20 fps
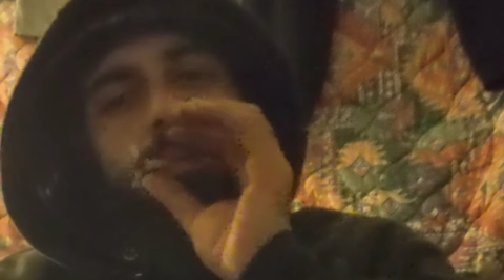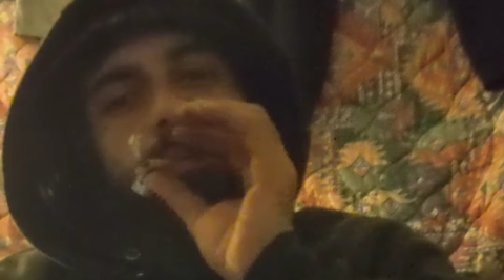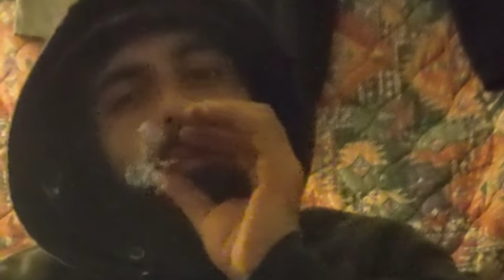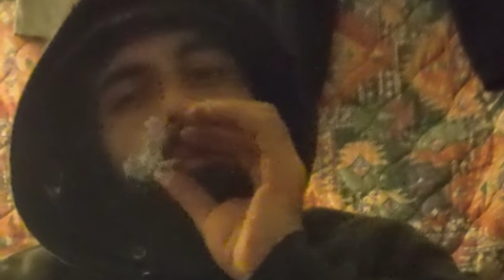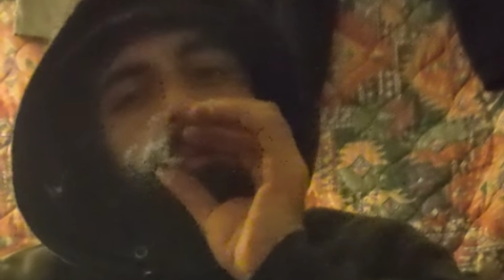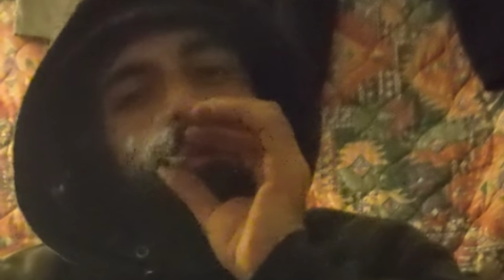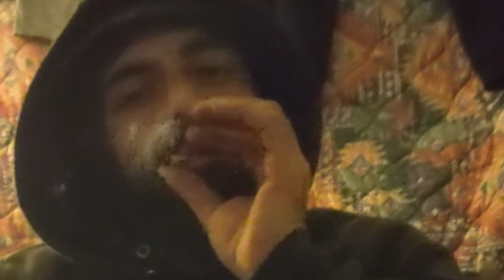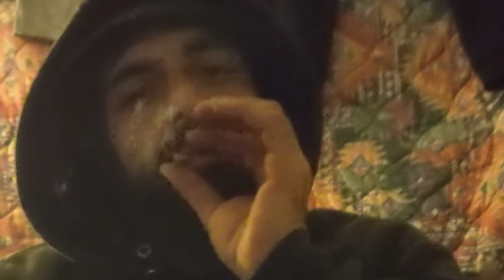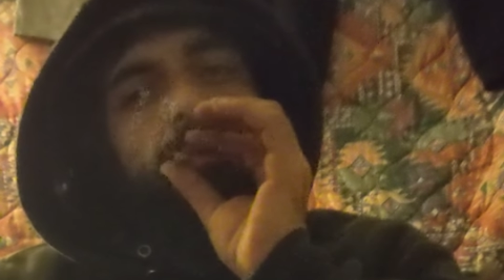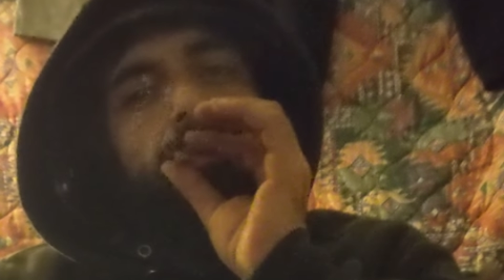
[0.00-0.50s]
could
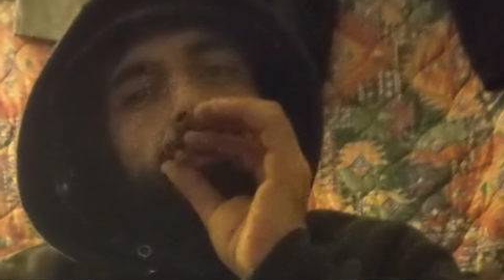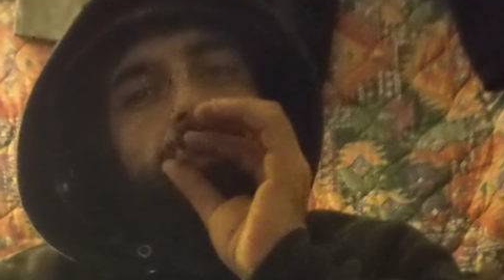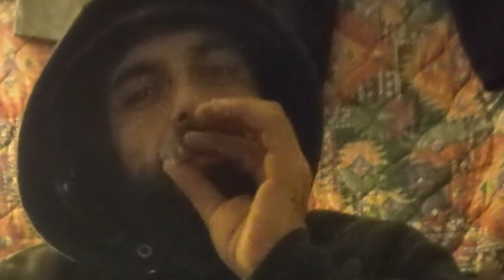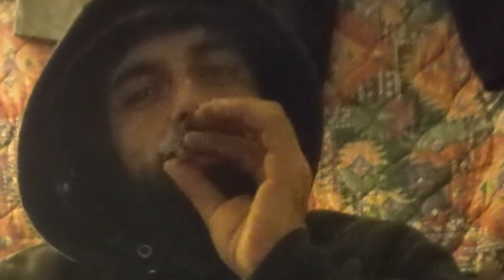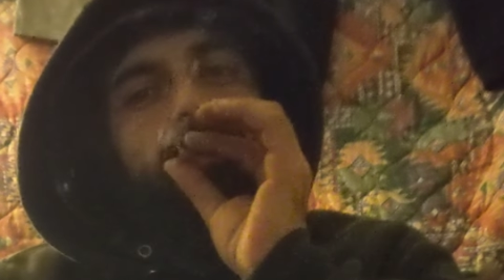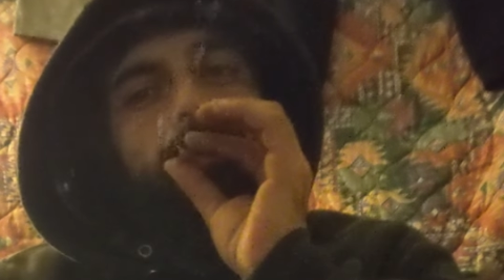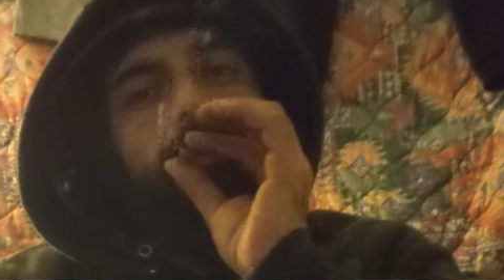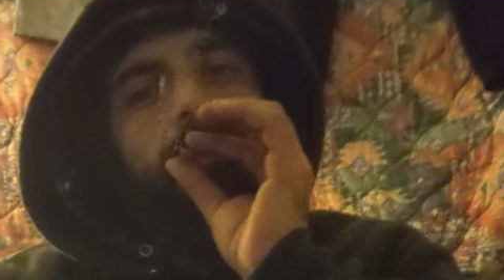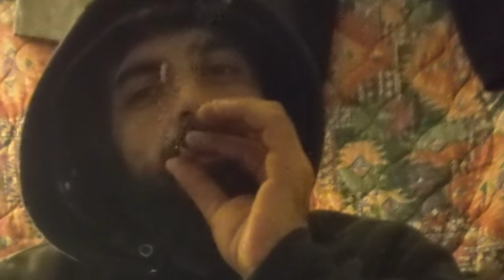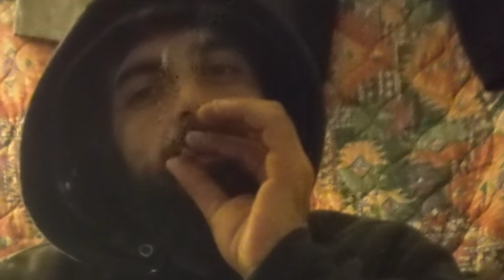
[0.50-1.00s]
have passed
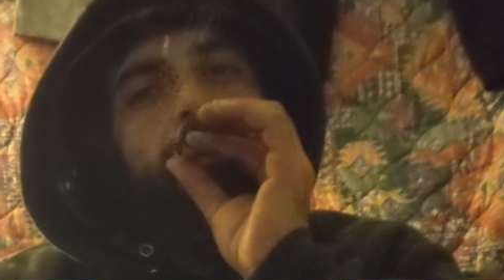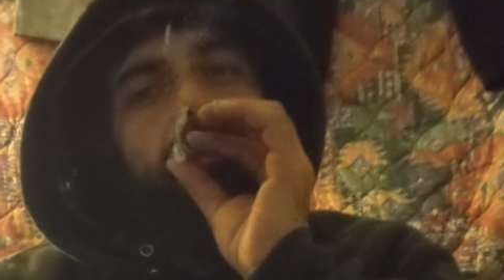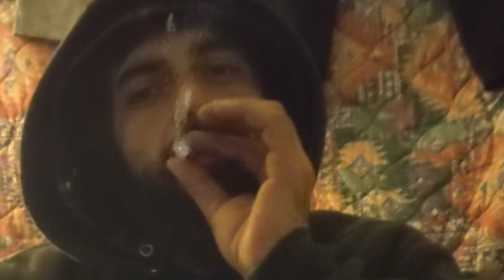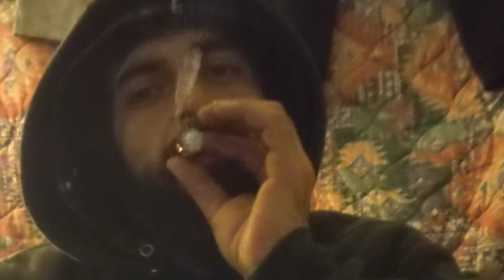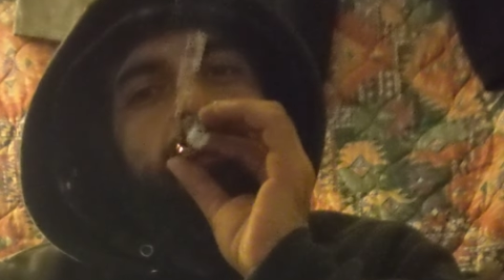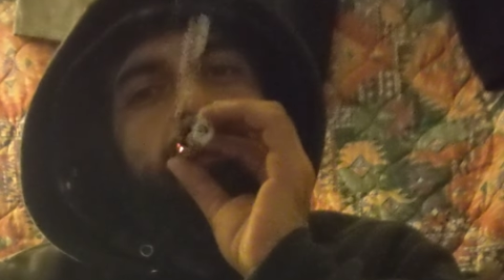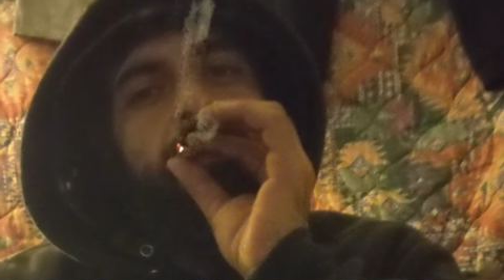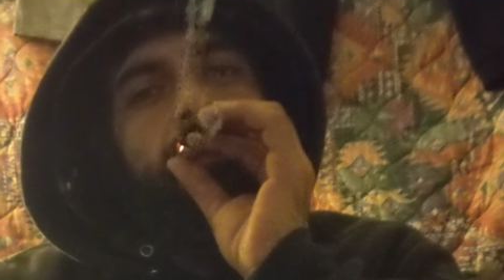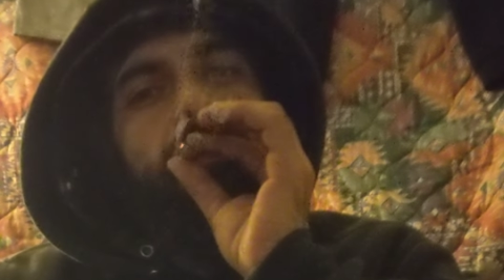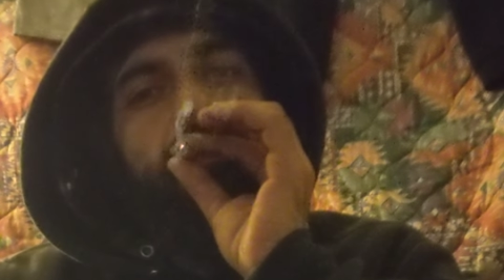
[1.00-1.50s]
over.
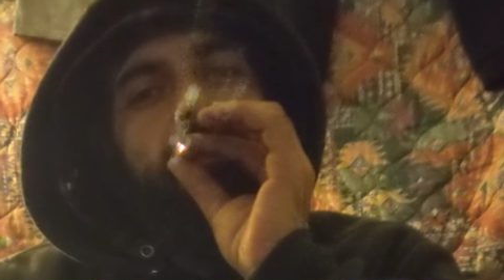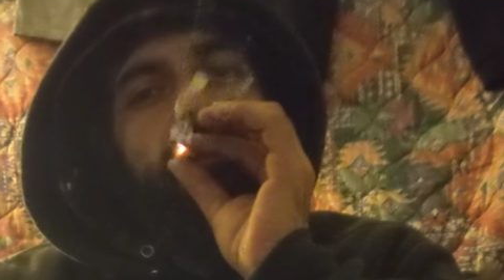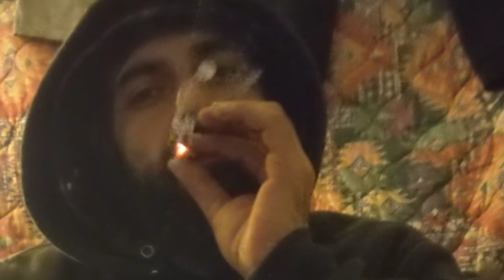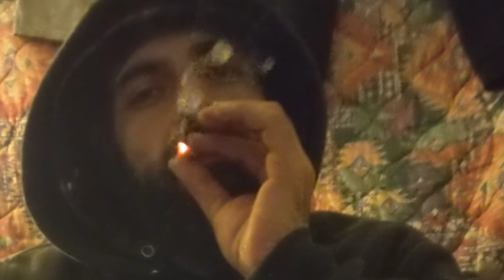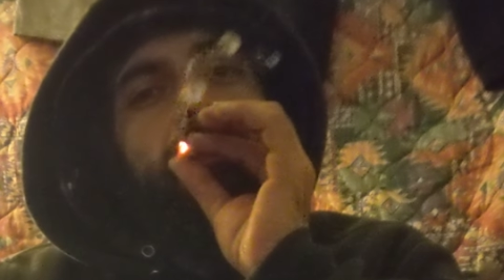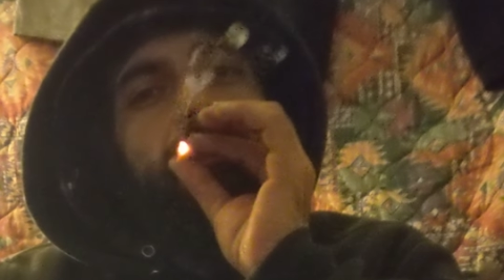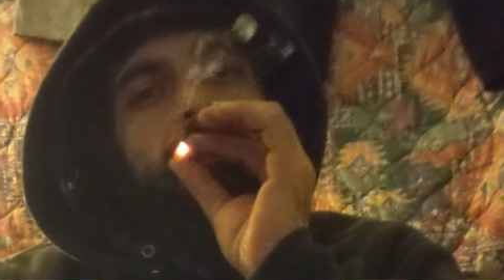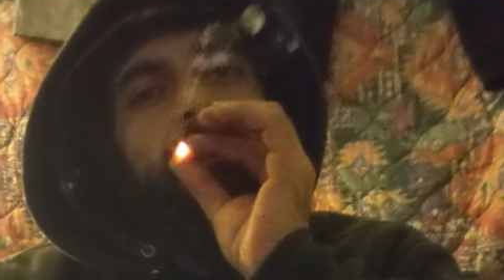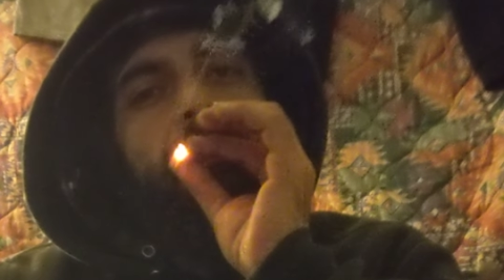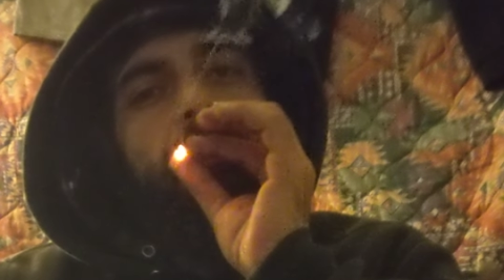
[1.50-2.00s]

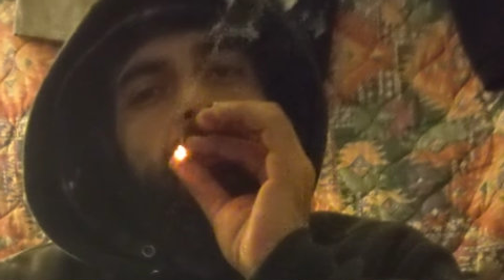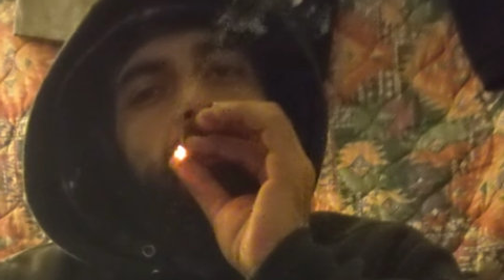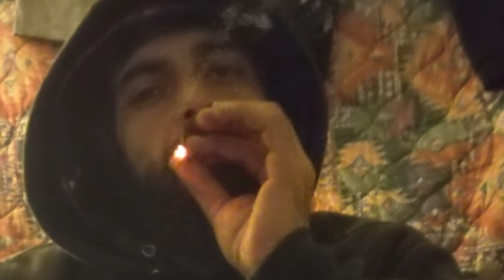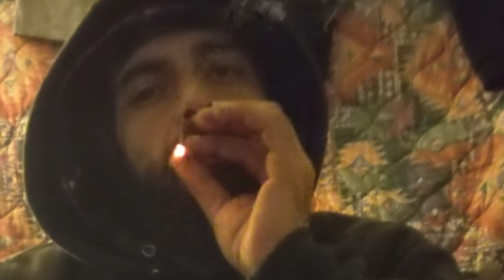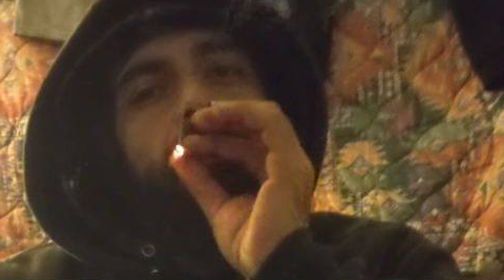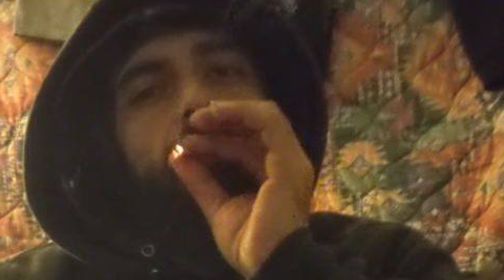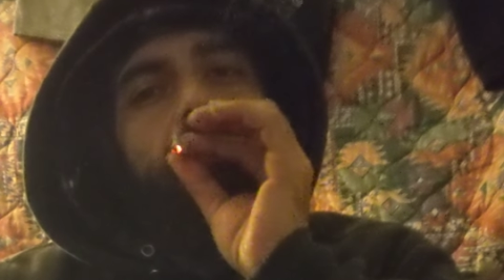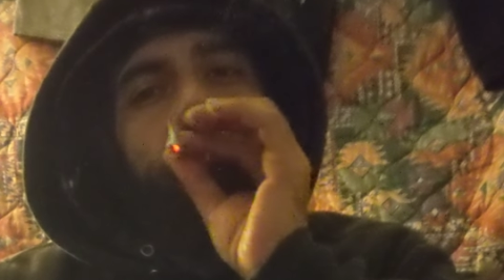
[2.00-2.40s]
This person may